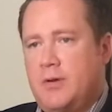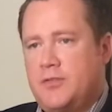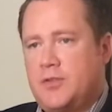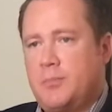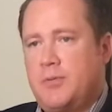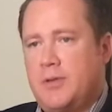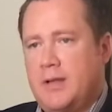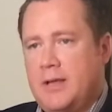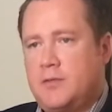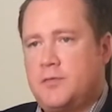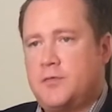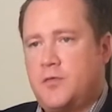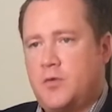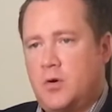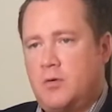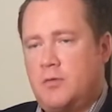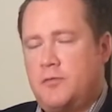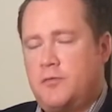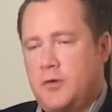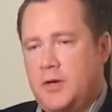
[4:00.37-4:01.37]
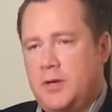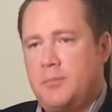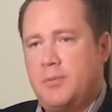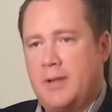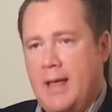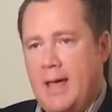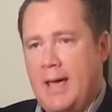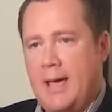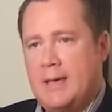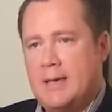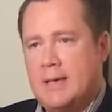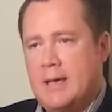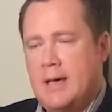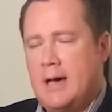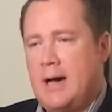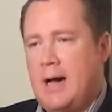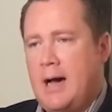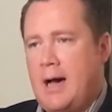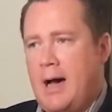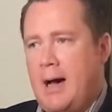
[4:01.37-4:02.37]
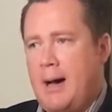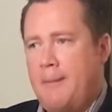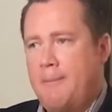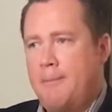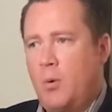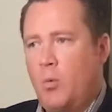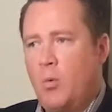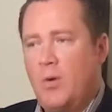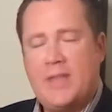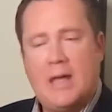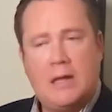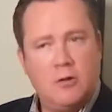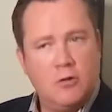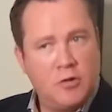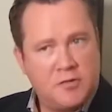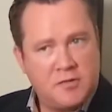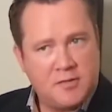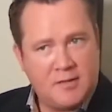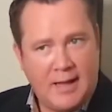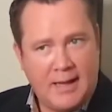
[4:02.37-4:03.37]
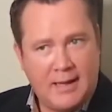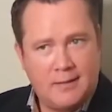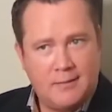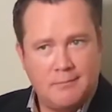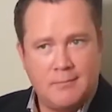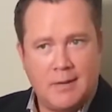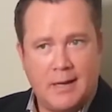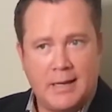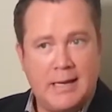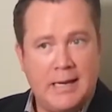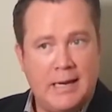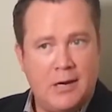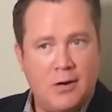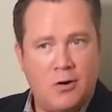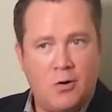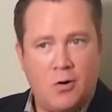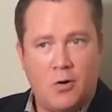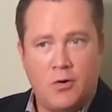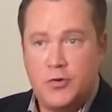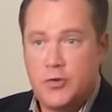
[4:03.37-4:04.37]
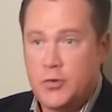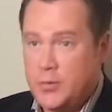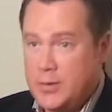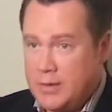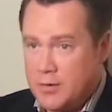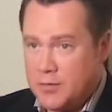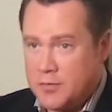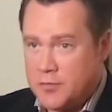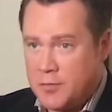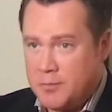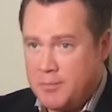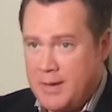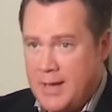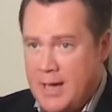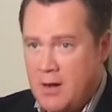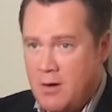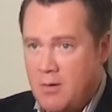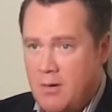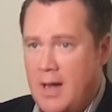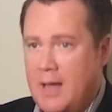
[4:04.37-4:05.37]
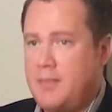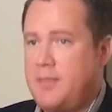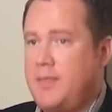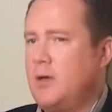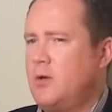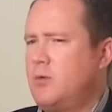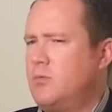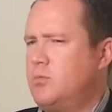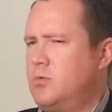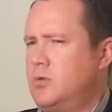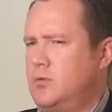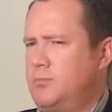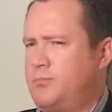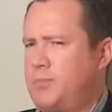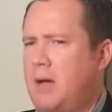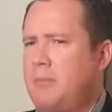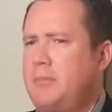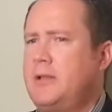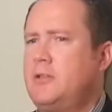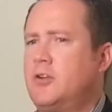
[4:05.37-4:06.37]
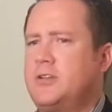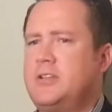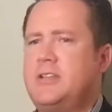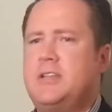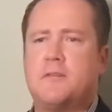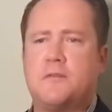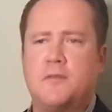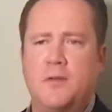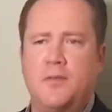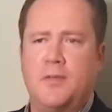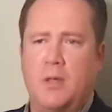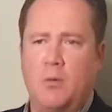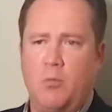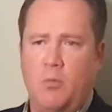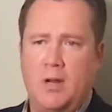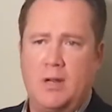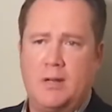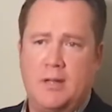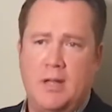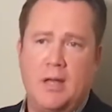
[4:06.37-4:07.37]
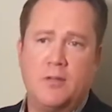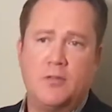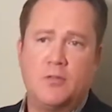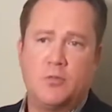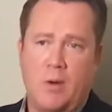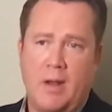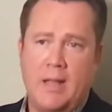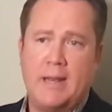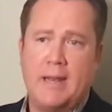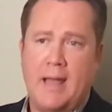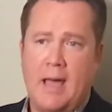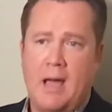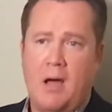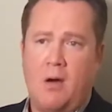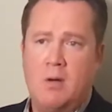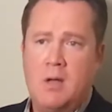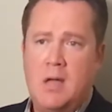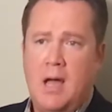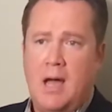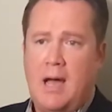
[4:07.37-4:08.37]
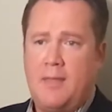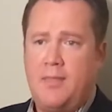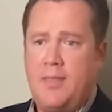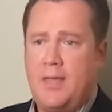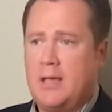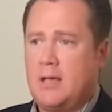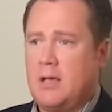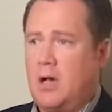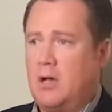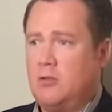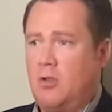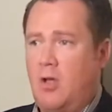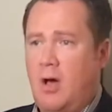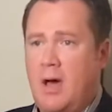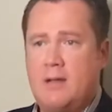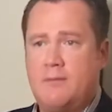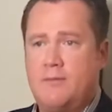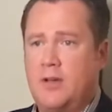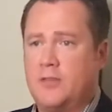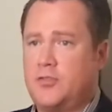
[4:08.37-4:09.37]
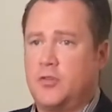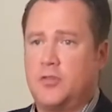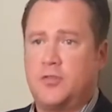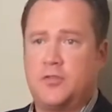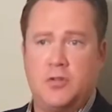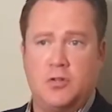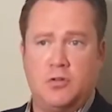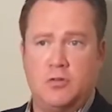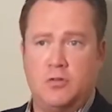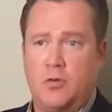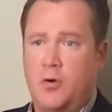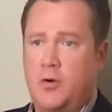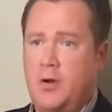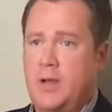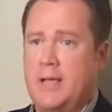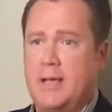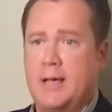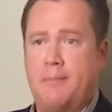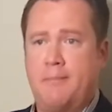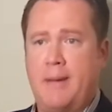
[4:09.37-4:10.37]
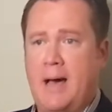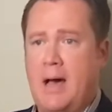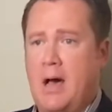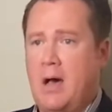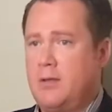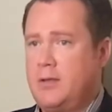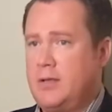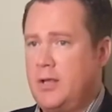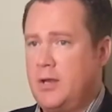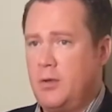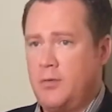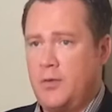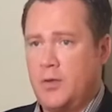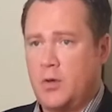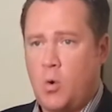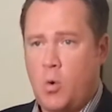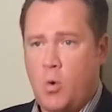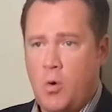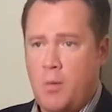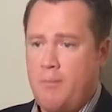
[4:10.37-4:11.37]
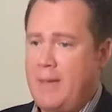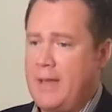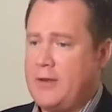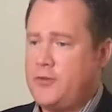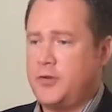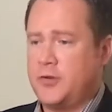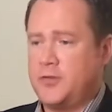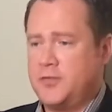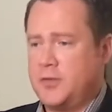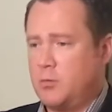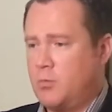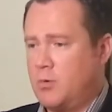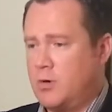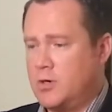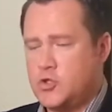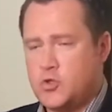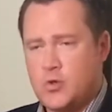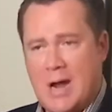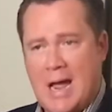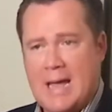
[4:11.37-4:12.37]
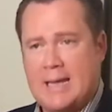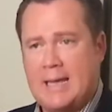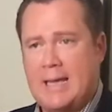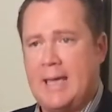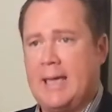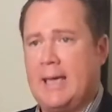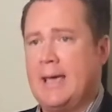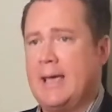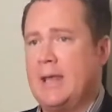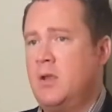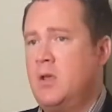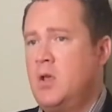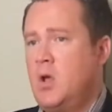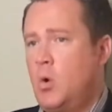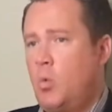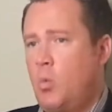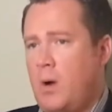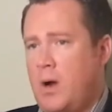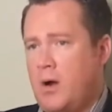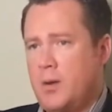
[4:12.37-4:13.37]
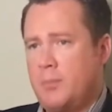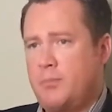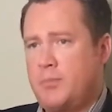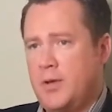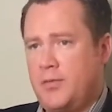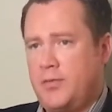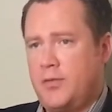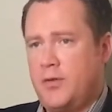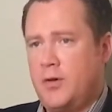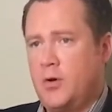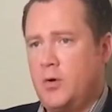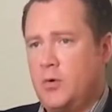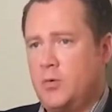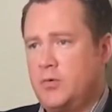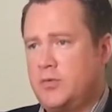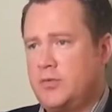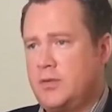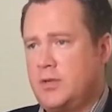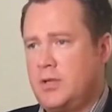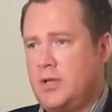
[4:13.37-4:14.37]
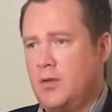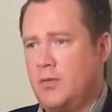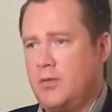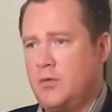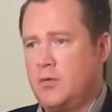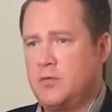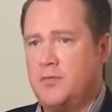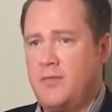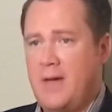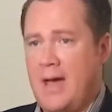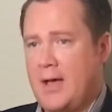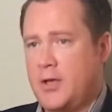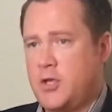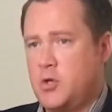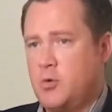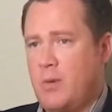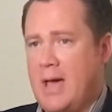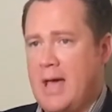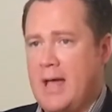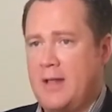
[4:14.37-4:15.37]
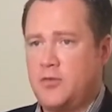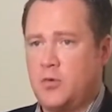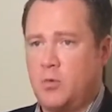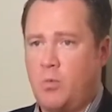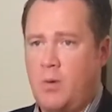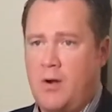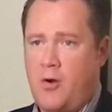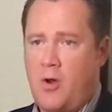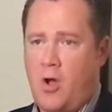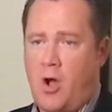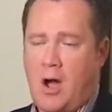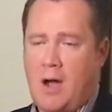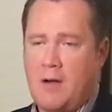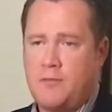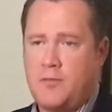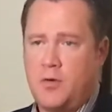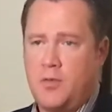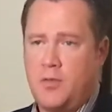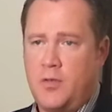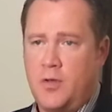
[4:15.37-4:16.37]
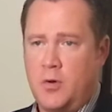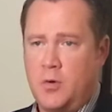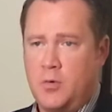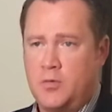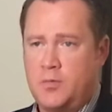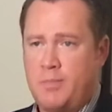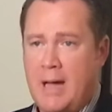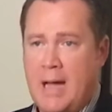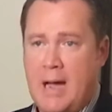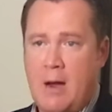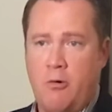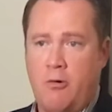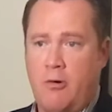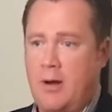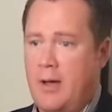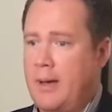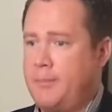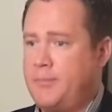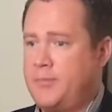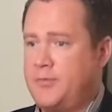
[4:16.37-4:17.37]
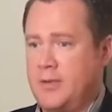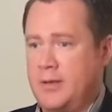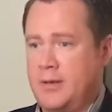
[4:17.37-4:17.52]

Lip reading: is a place for free-to-play. But what that looks like a year or 2 years from now, I think will probably look different than what it does right now. I think a lot of us are still learning about, the core metrics that we're tracking and where to put those, those value adds or where to offer those power-ups